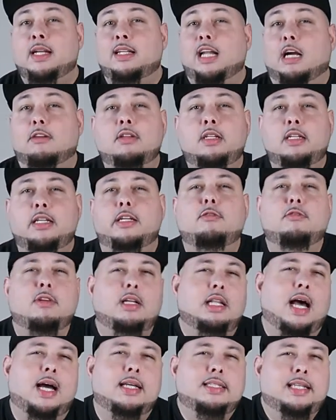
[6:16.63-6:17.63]
Now I really didn't
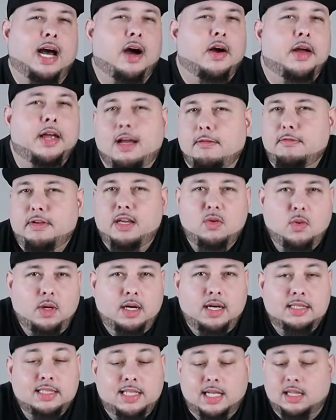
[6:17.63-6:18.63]
realize how heavy it
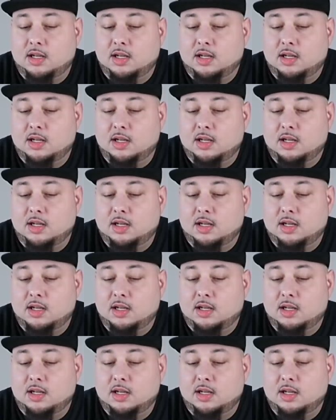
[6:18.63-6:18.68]
was.